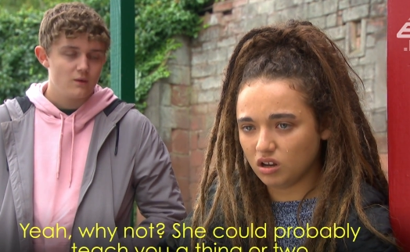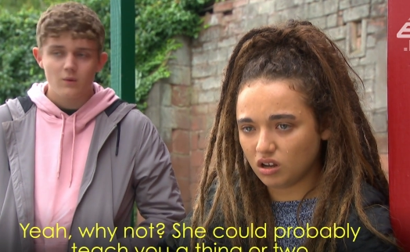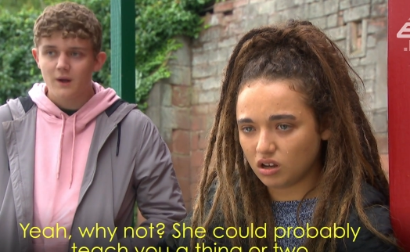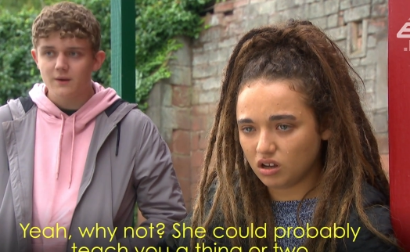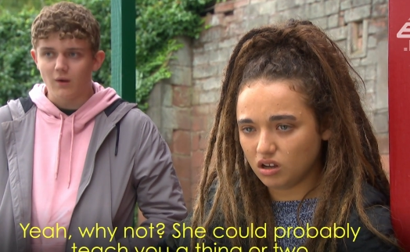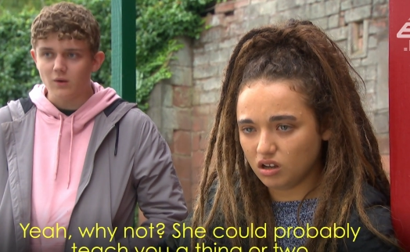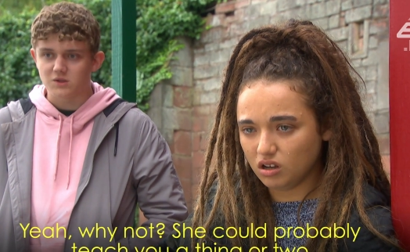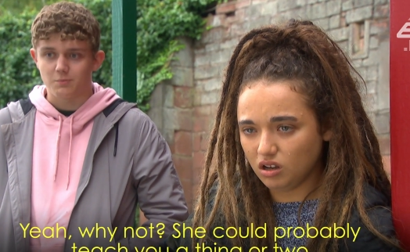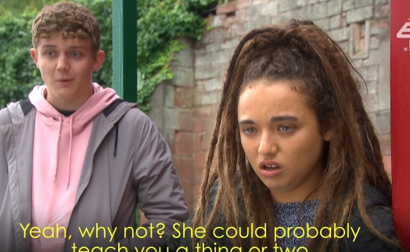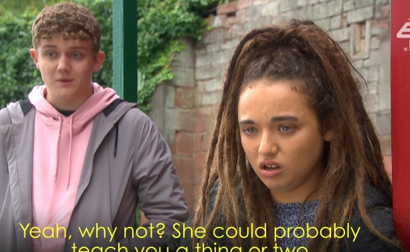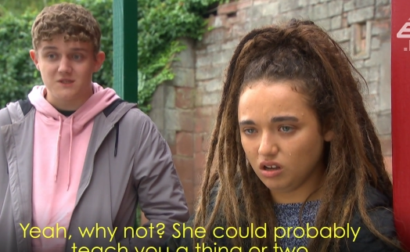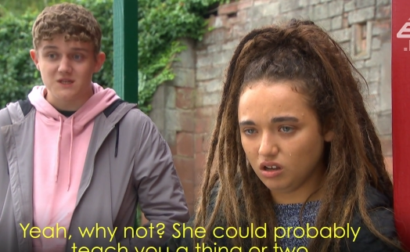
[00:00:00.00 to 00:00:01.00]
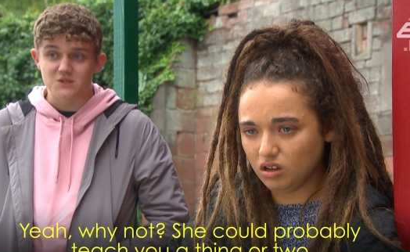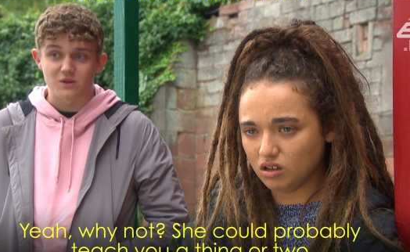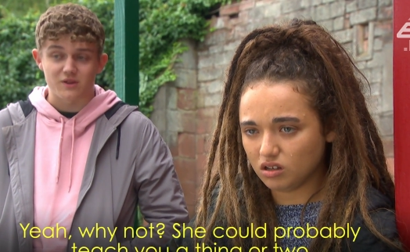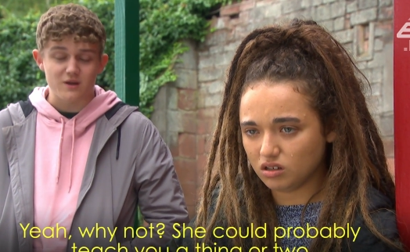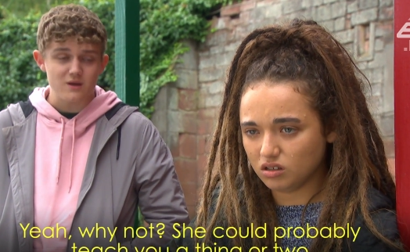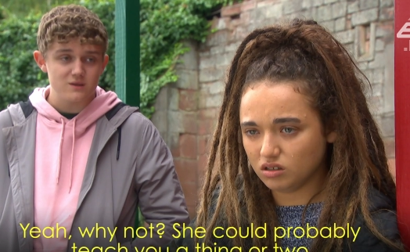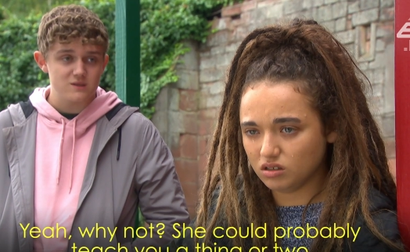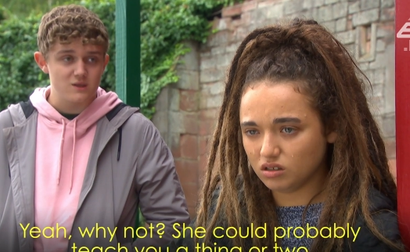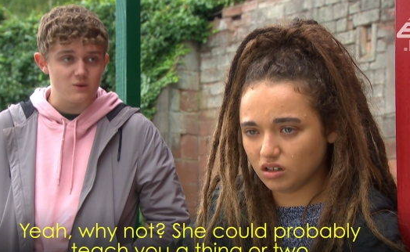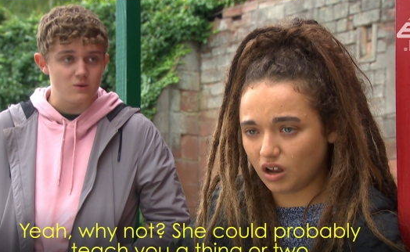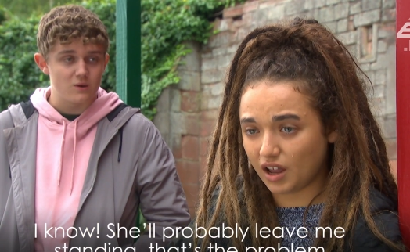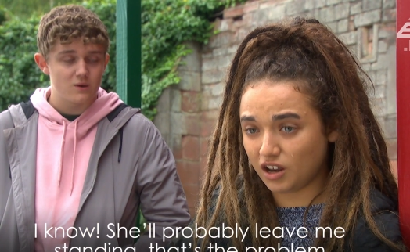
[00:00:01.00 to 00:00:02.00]
Speaker 1: why
Speaker 2: not? She'll probably teach you a thing or
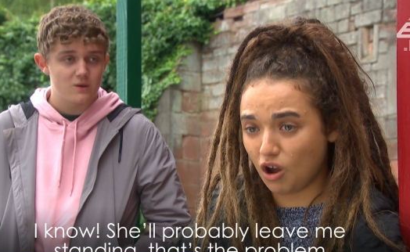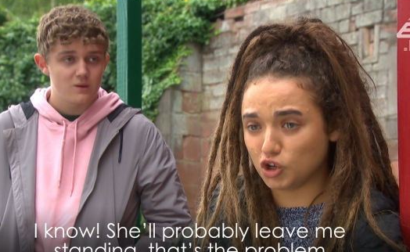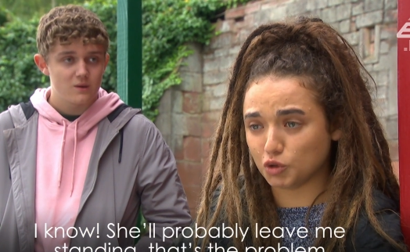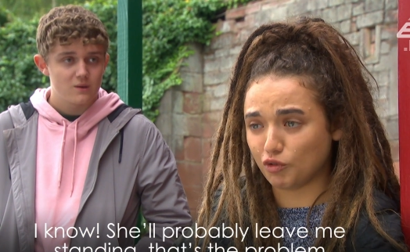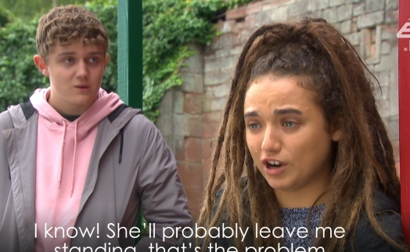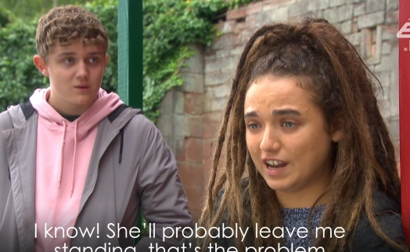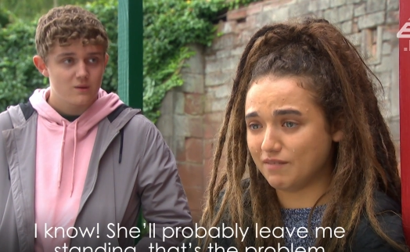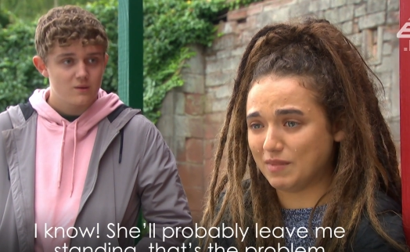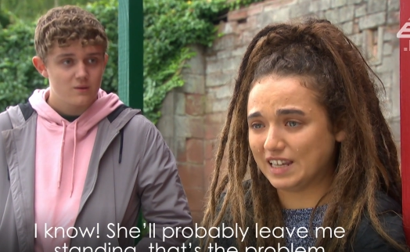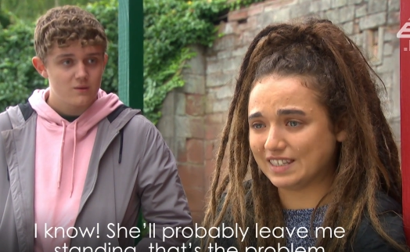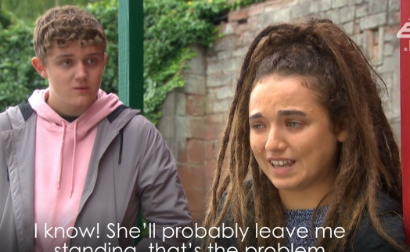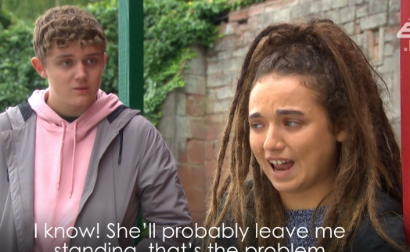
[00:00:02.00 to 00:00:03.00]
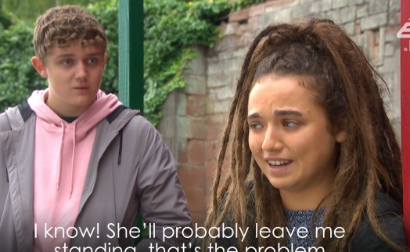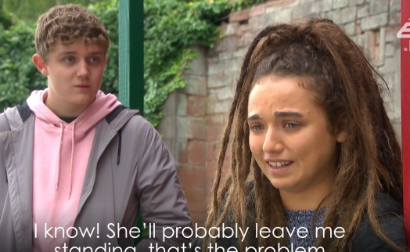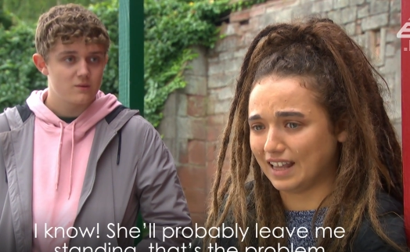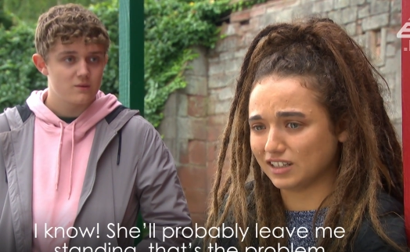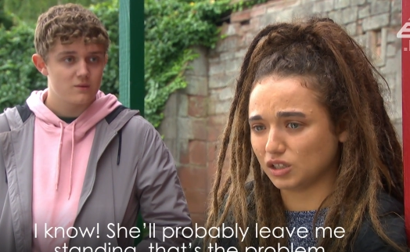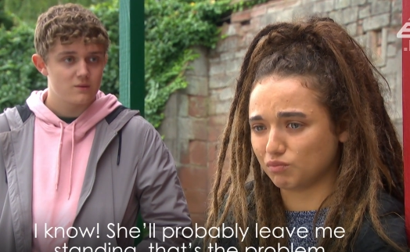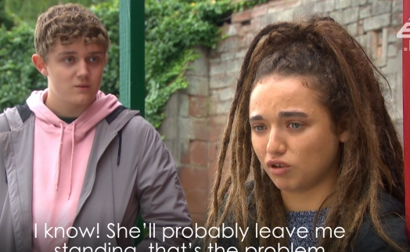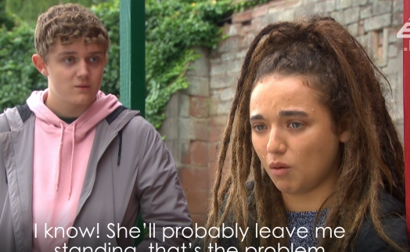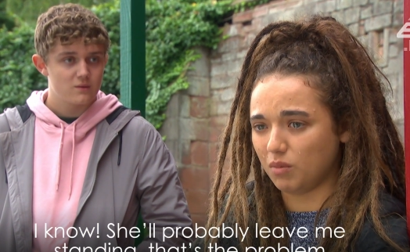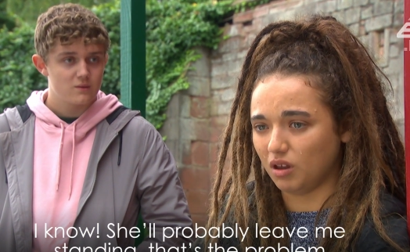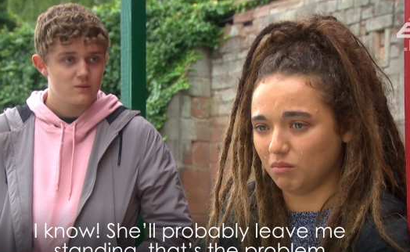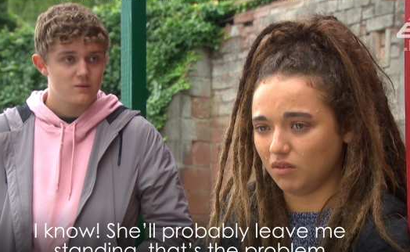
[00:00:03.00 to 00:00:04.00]
two.
Speaker 1: I know, she'll probably leave me standing. That's the
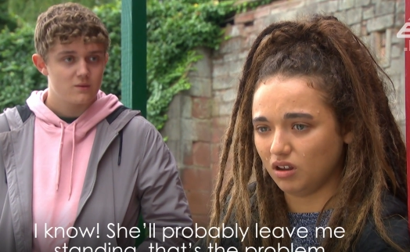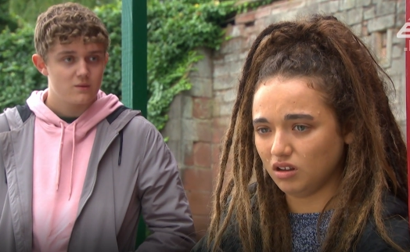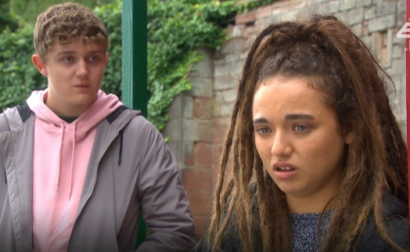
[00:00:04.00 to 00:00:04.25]
problem.